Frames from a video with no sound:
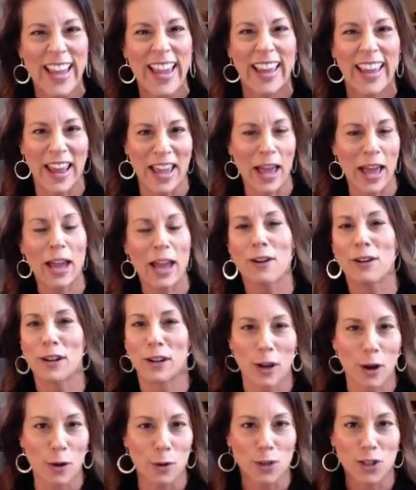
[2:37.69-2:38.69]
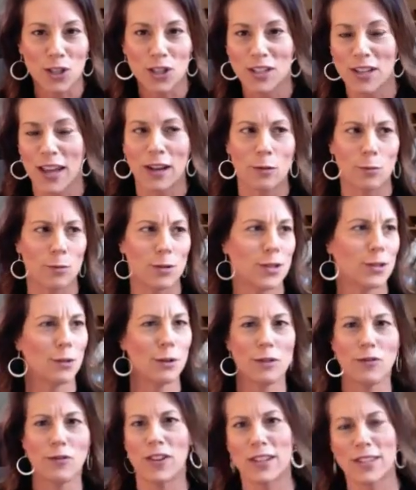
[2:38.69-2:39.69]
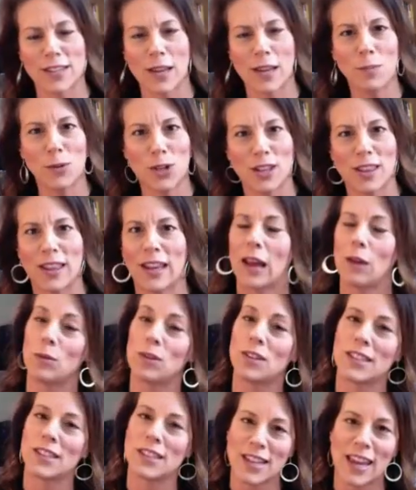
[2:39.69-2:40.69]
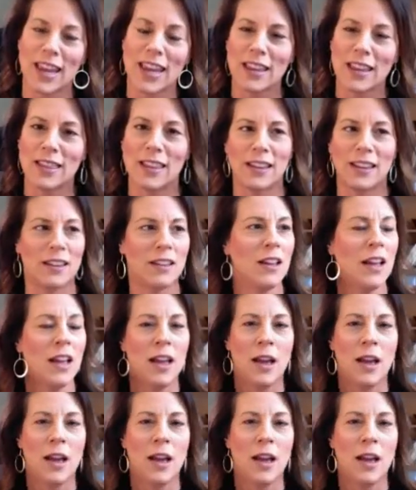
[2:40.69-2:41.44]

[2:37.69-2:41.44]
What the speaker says: And I hired a coach, and it was sort of an assumption that I would stay in the